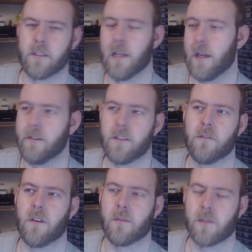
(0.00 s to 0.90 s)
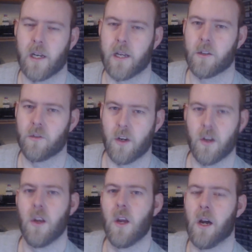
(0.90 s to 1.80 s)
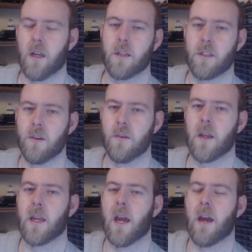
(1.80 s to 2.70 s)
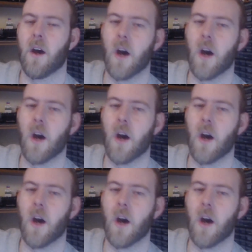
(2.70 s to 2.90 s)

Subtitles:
Lights are an optional extra, and I'd sooner get